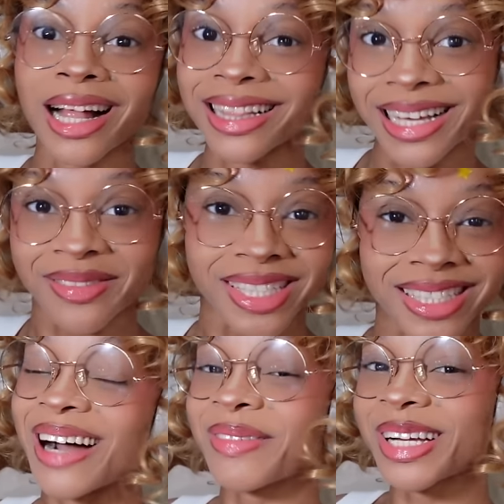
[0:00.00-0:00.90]
11.
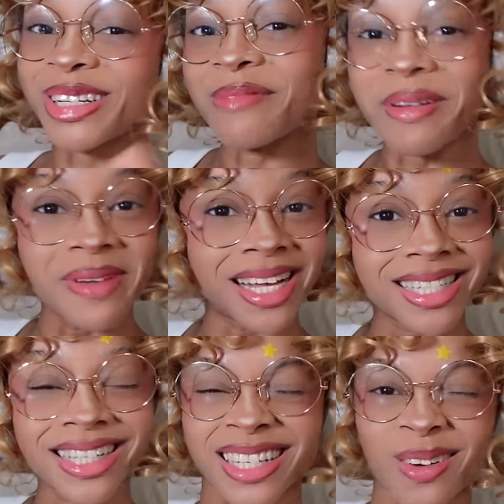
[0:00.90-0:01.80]
I'm gonna try my
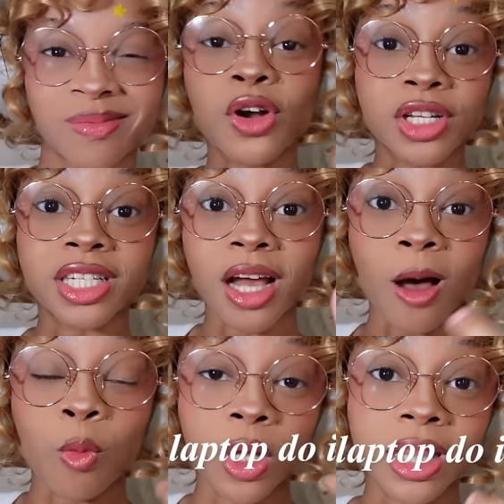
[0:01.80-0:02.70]
best, let's go. First
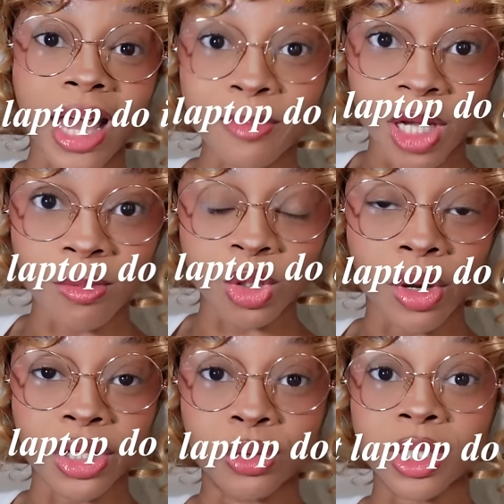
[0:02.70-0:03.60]
up, what laptop do
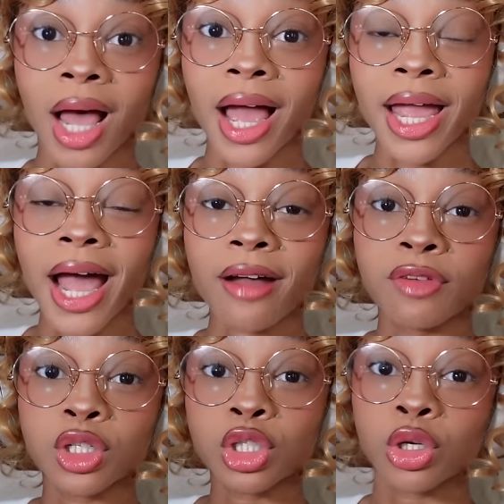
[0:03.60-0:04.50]
I use? I
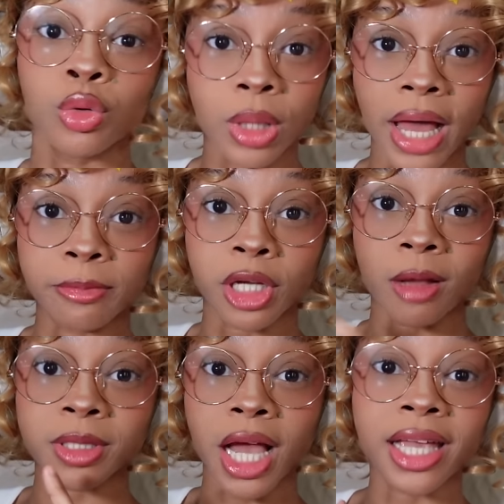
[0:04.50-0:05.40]
have two
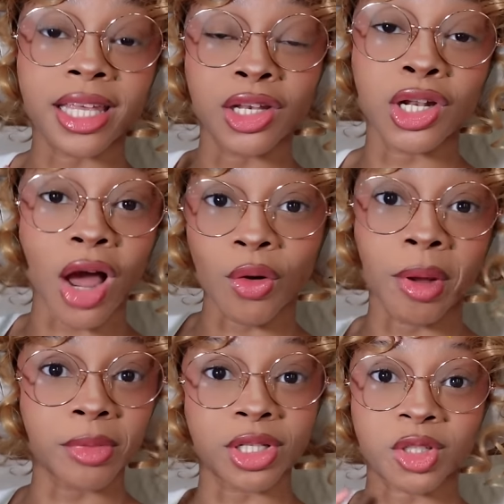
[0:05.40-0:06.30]
laptops. I cannot
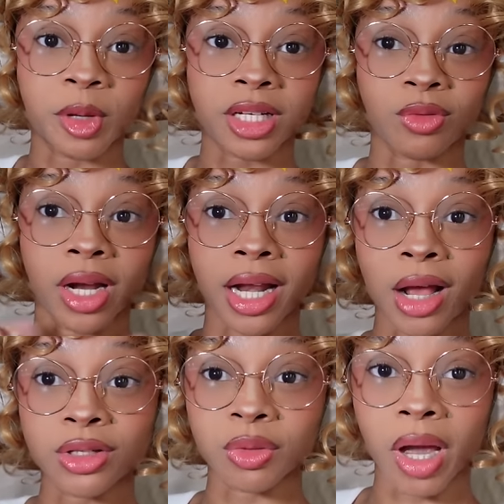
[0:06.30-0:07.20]
remember the specs right
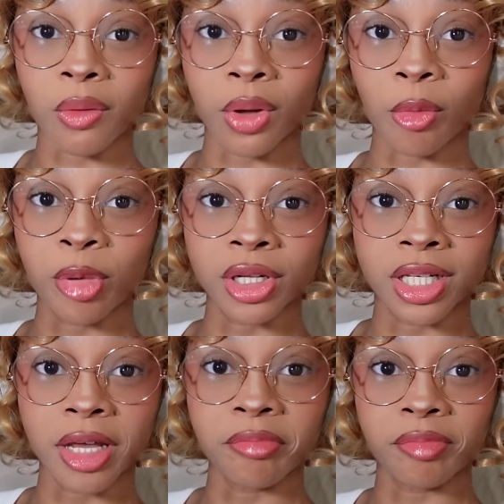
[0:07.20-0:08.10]
now, so I will
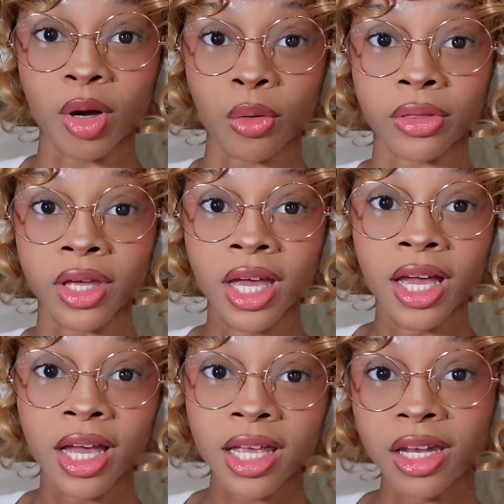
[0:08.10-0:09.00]
put them both
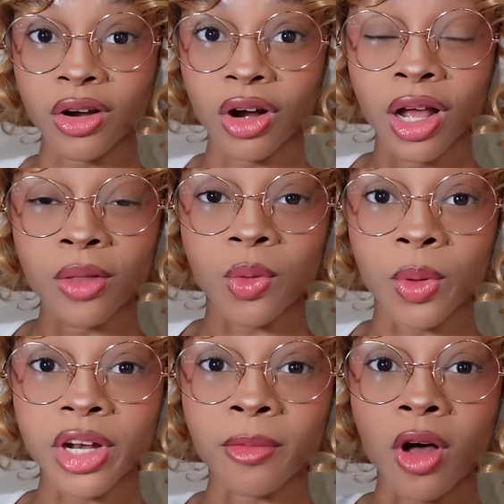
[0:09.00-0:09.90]
here. The
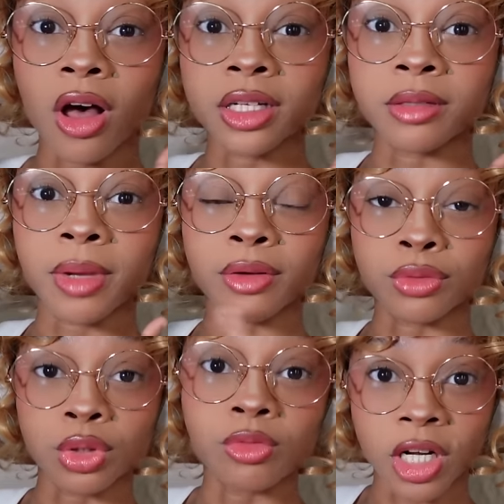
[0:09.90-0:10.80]
one that I'm on in my
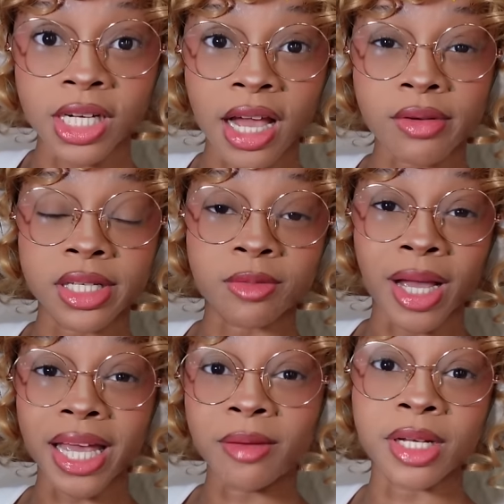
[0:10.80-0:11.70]
room right now is
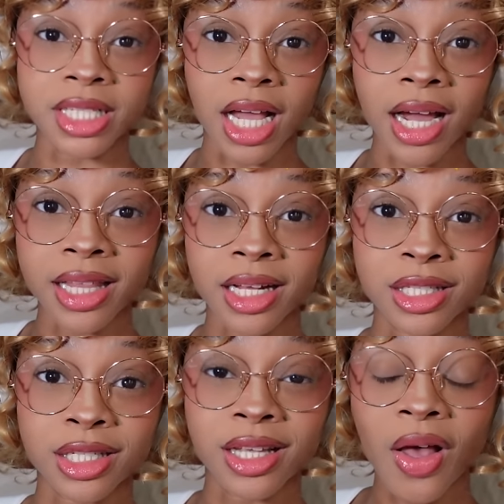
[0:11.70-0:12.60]
my MSI,
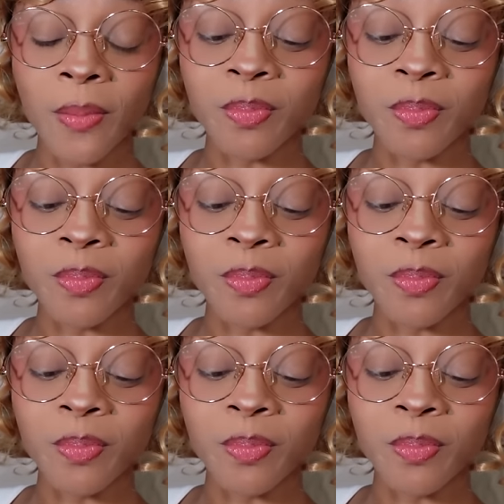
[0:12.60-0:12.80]
that's